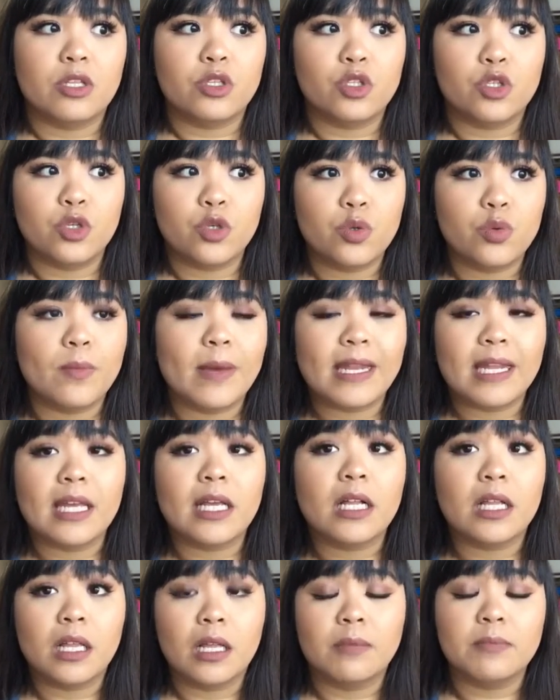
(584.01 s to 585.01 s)
too many
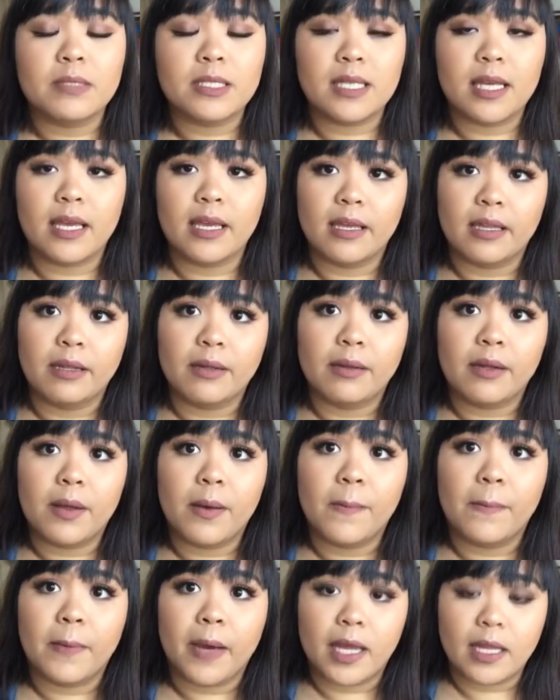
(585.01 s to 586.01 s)
clumps in
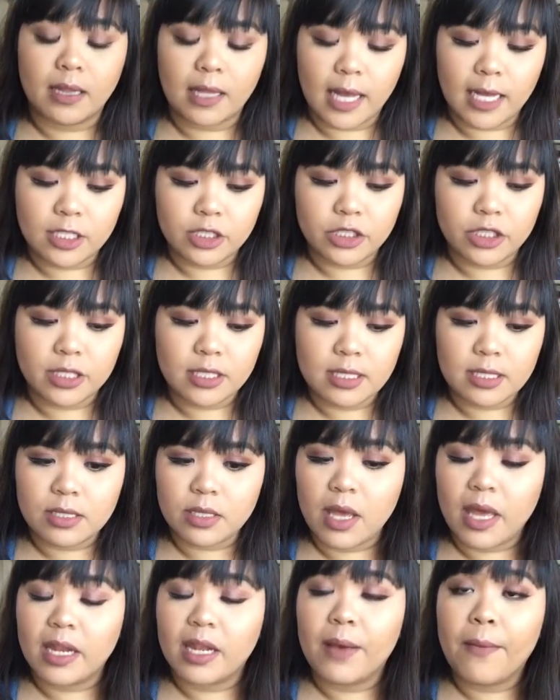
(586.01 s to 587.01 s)
my lashes
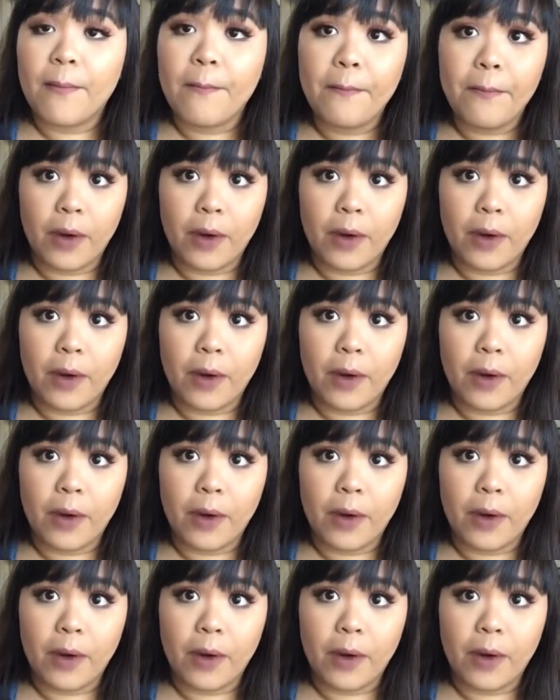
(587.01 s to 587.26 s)
and it